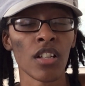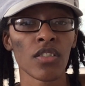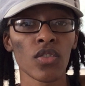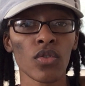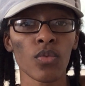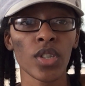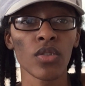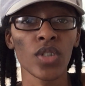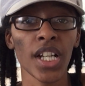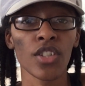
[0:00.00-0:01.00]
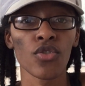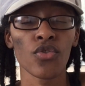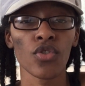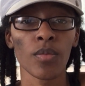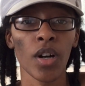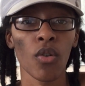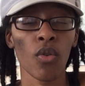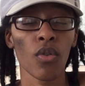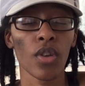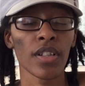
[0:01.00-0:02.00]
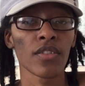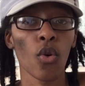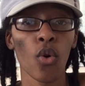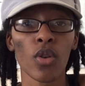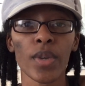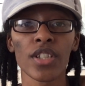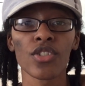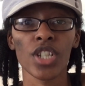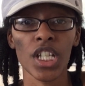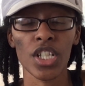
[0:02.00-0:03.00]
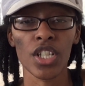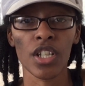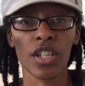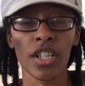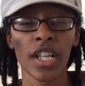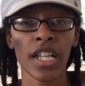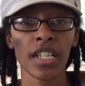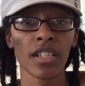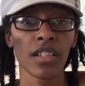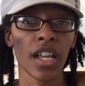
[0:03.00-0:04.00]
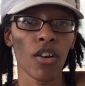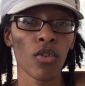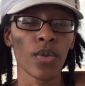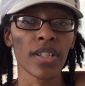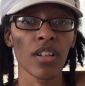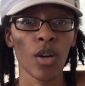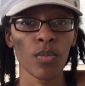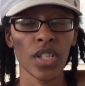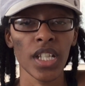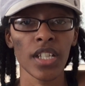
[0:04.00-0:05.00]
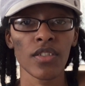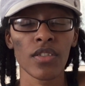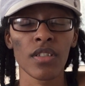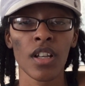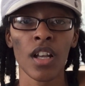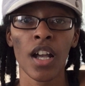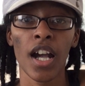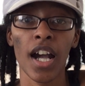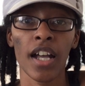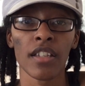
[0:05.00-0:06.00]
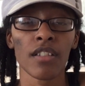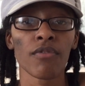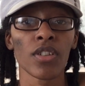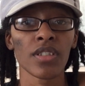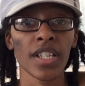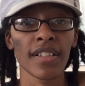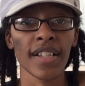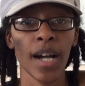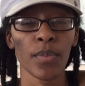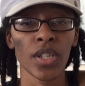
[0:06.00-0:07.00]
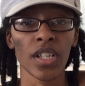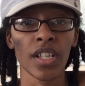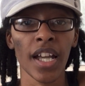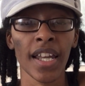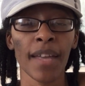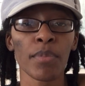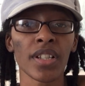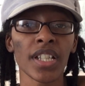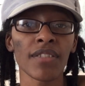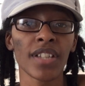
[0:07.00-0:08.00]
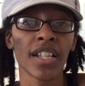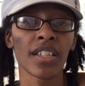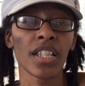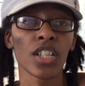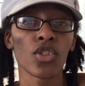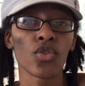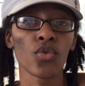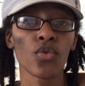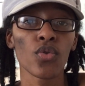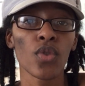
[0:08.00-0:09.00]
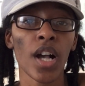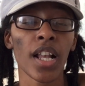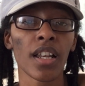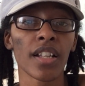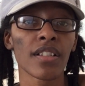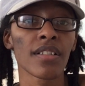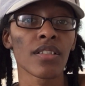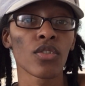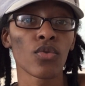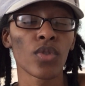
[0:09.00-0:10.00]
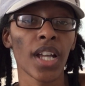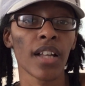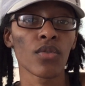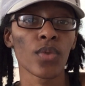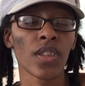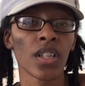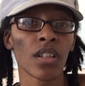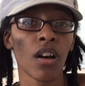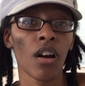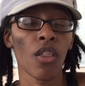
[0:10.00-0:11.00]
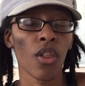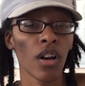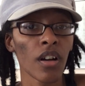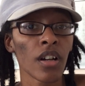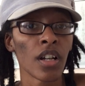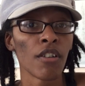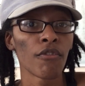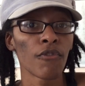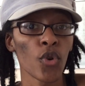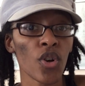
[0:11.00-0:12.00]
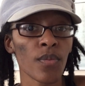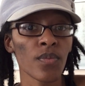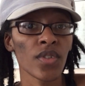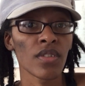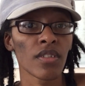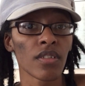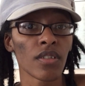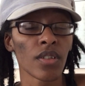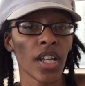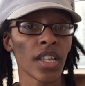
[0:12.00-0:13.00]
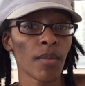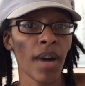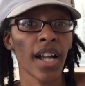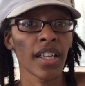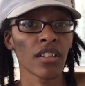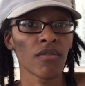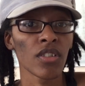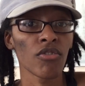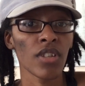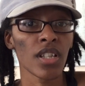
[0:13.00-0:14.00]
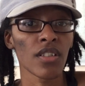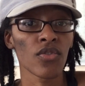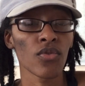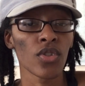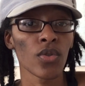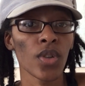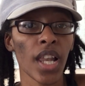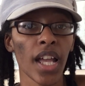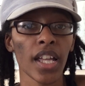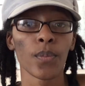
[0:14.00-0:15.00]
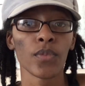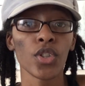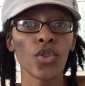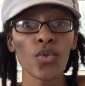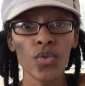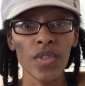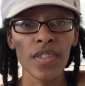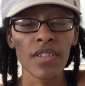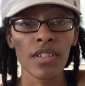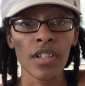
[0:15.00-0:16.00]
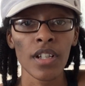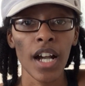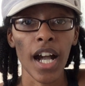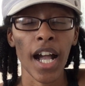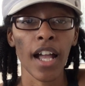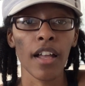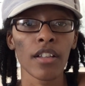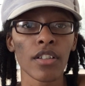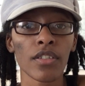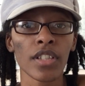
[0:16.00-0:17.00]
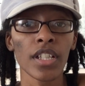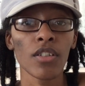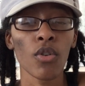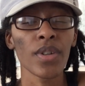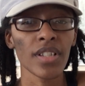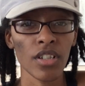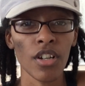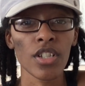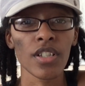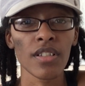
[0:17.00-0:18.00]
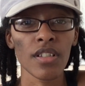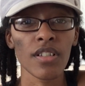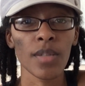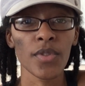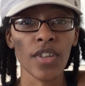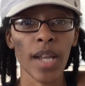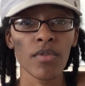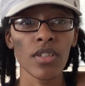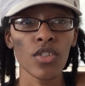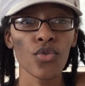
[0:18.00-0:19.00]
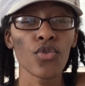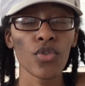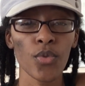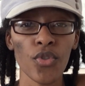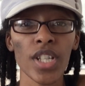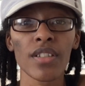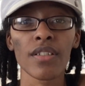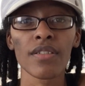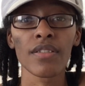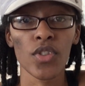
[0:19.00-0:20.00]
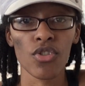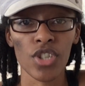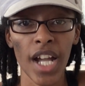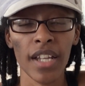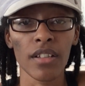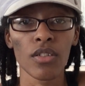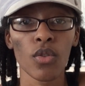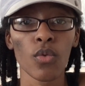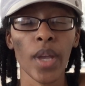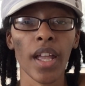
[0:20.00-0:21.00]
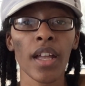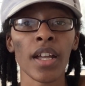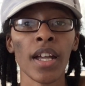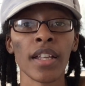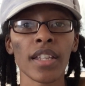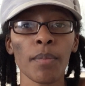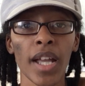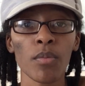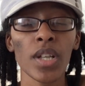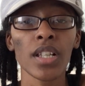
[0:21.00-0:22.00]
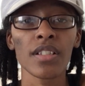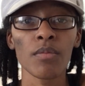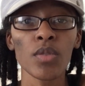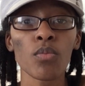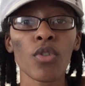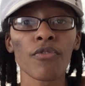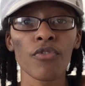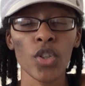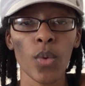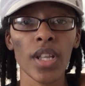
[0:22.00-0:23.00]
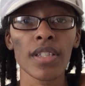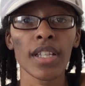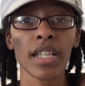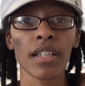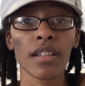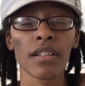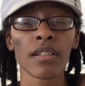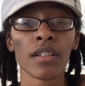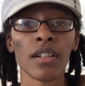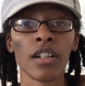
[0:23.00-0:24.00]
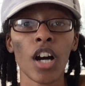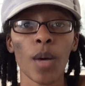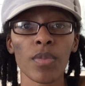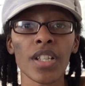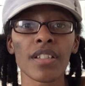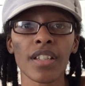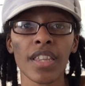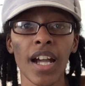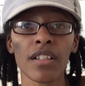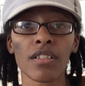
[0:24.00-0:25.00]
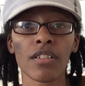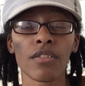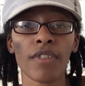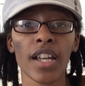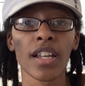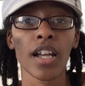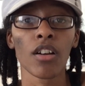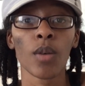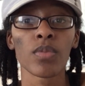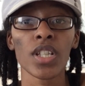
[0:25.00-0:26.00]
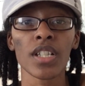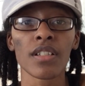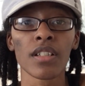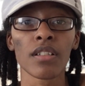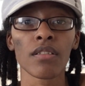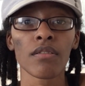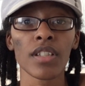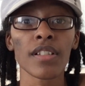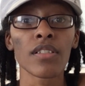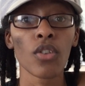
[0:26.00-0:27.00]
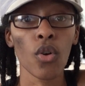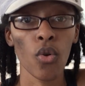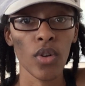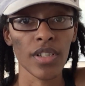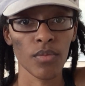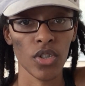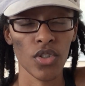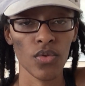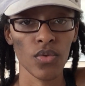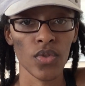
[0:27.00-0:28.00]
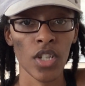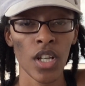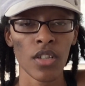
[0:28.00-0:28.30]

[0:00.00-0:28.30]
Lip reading: So we know that YouTube is always changing, there are always updates and different things happening, and I believe that they do let us know that within other forms in the back end of the creator studio, like news, and they always encourage us to subscribe to the YouTube creators channel, where they might be a little bit more frequent in updating that rather than updating these course modules.